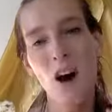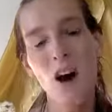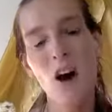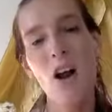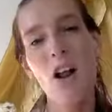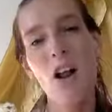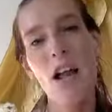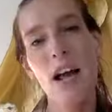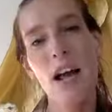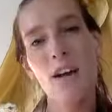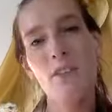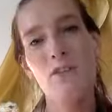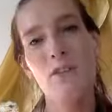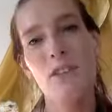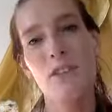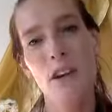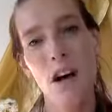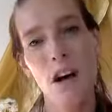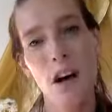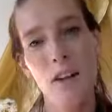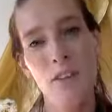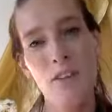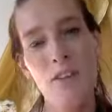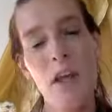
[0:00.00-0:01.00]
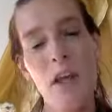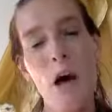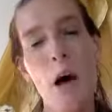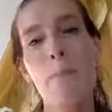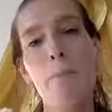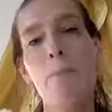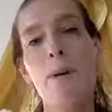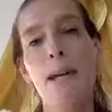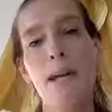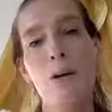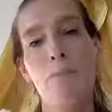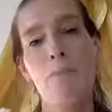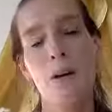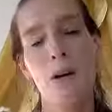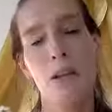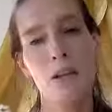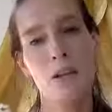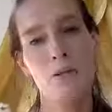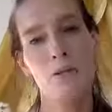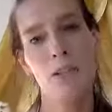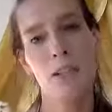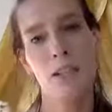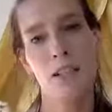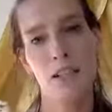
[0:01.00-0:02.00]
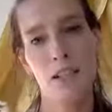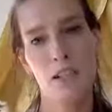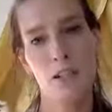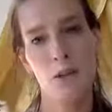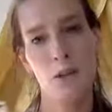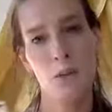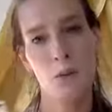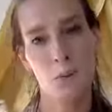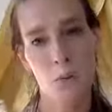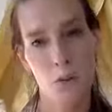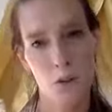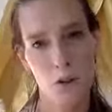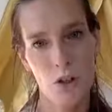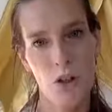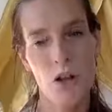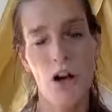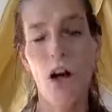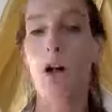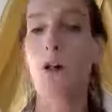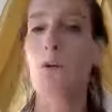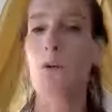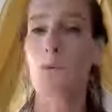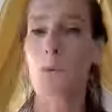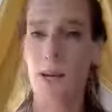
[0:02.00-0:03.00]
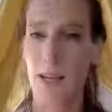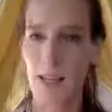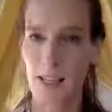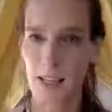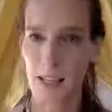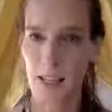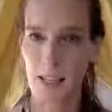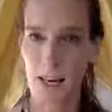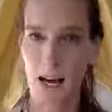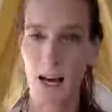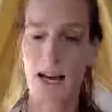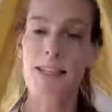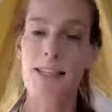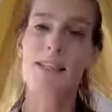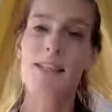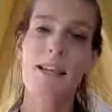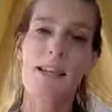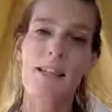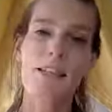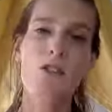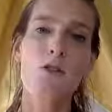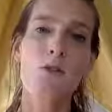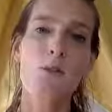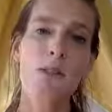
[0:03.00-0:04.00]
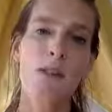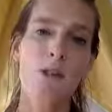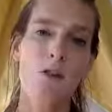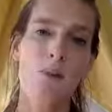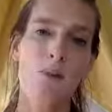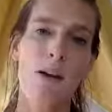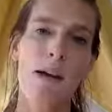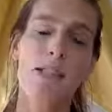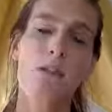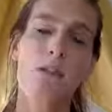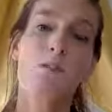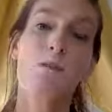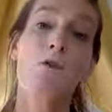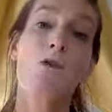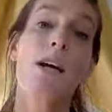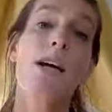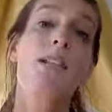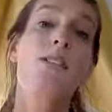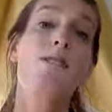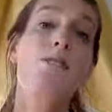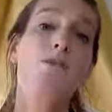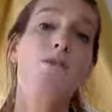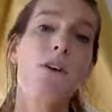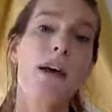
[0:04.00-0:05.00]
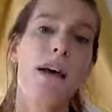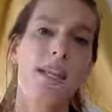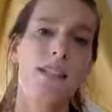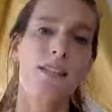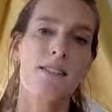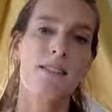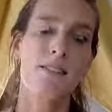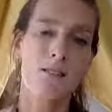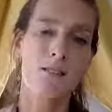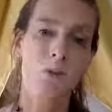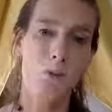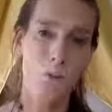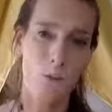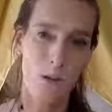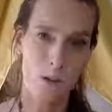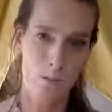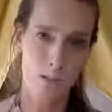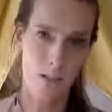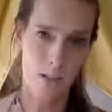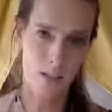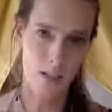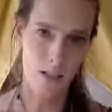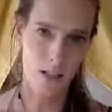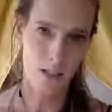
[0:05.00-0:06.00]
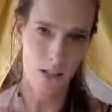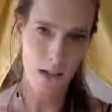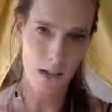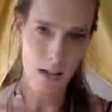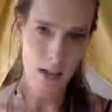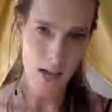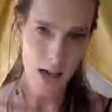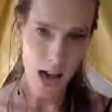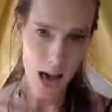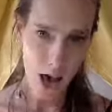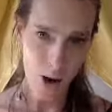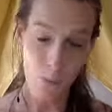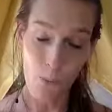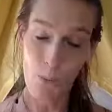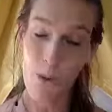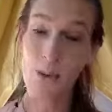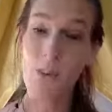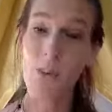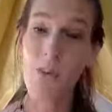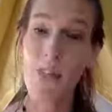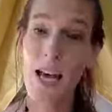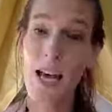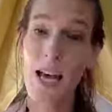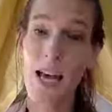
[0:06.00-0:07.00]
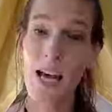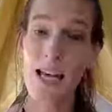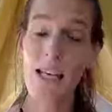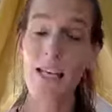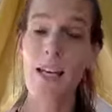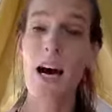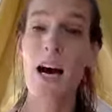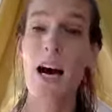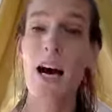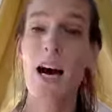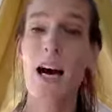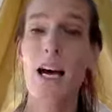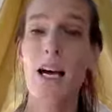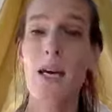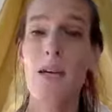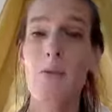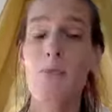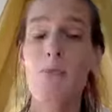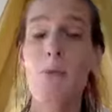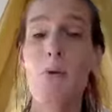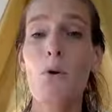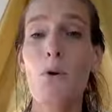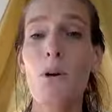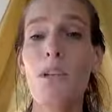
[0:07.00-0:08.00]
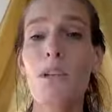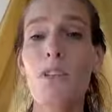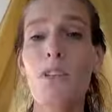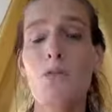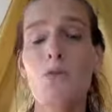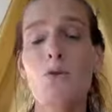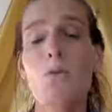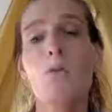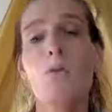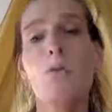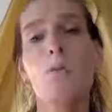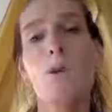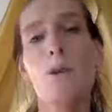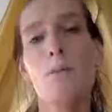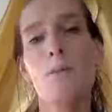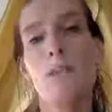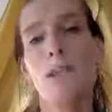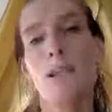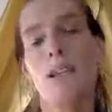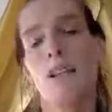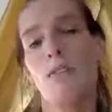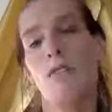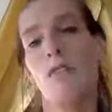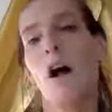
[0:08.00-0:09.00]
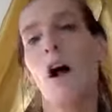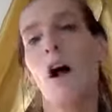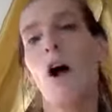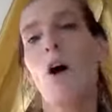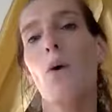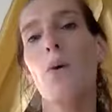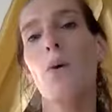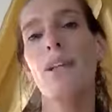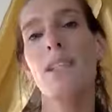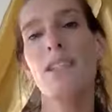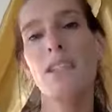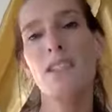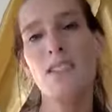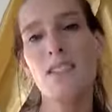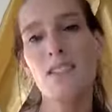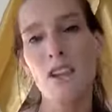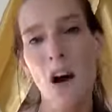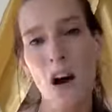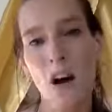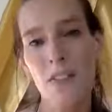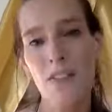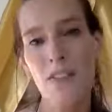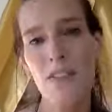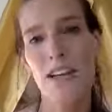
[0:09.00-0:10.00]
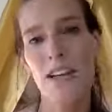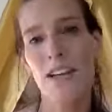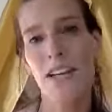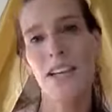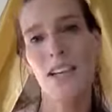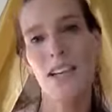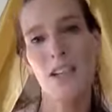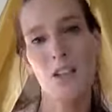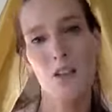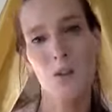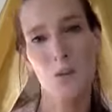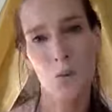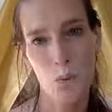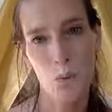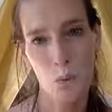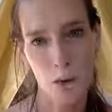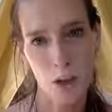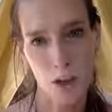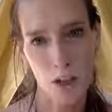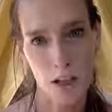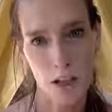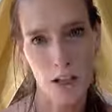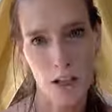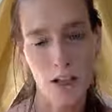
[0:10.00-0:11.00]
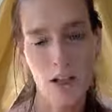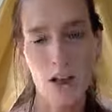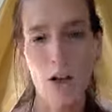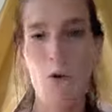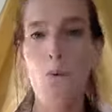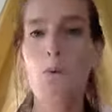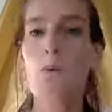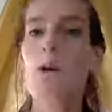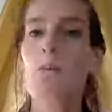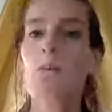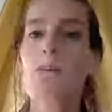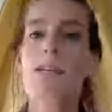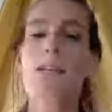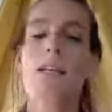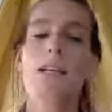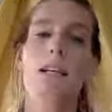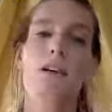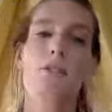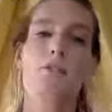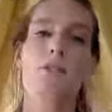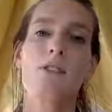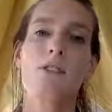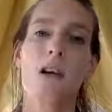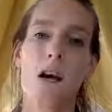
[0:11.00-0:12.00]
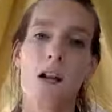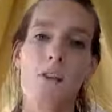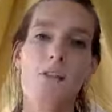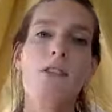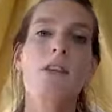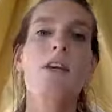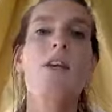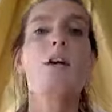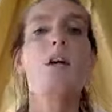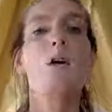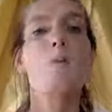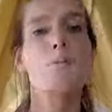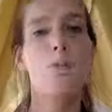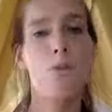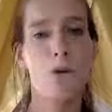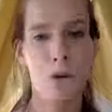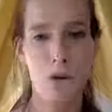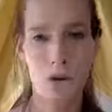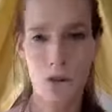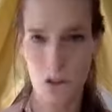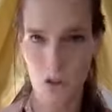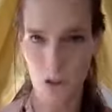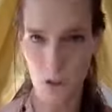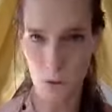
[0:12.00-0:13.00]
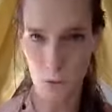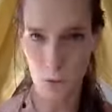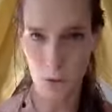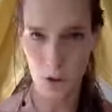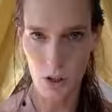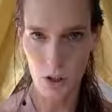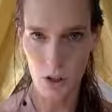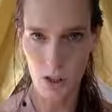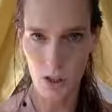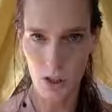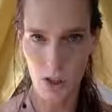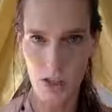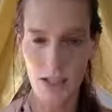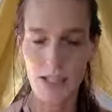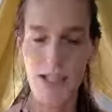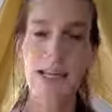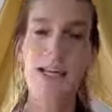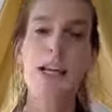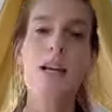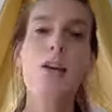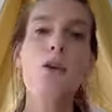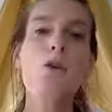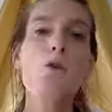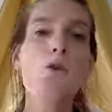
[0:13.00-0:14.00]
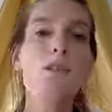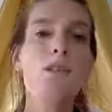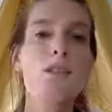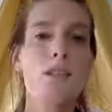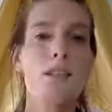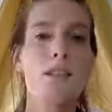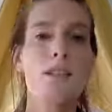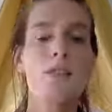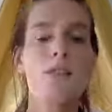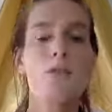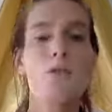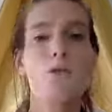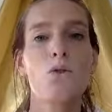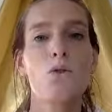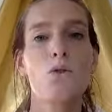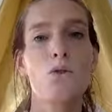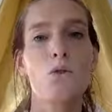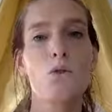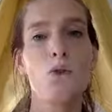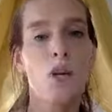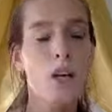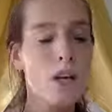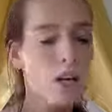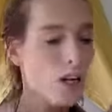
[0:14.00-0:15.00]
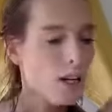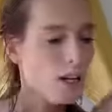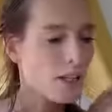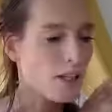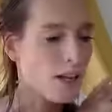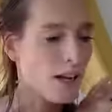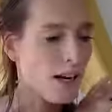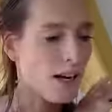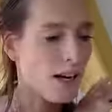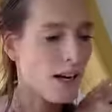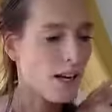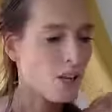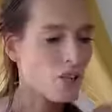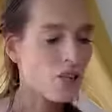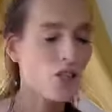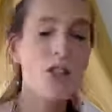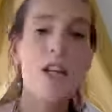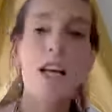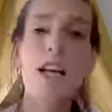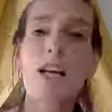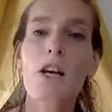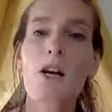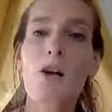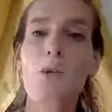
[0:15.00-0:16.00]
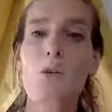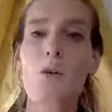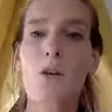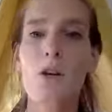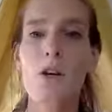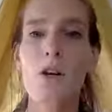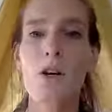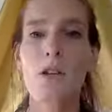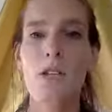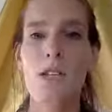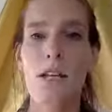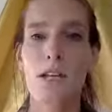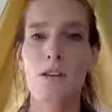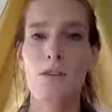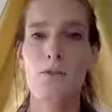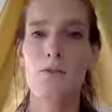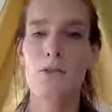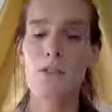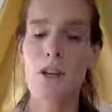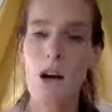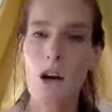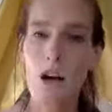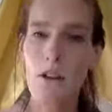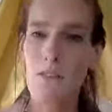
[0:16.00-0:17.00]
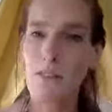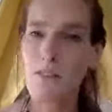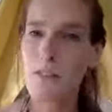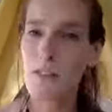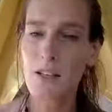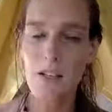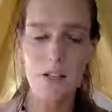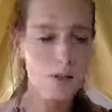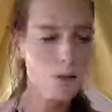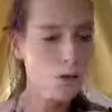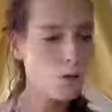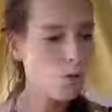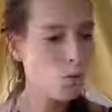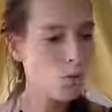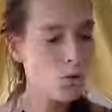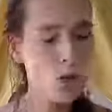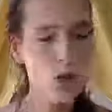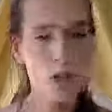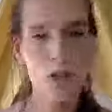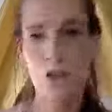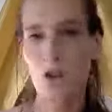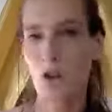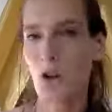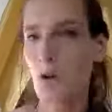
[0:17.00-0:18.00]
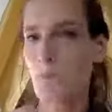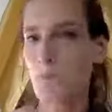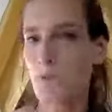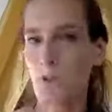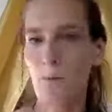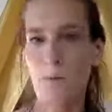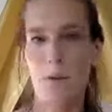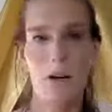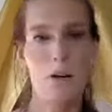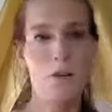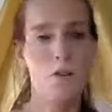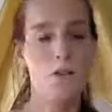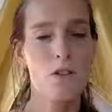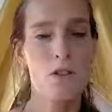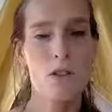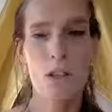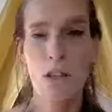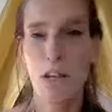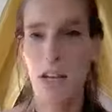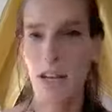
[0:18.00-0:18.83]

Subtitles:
all have done a big part of their inner work already. I tend to attract more advanced women. And with that, I point to women that have already done their inner work, women that have done personal work. They looked into their shadow work, they've done workshops around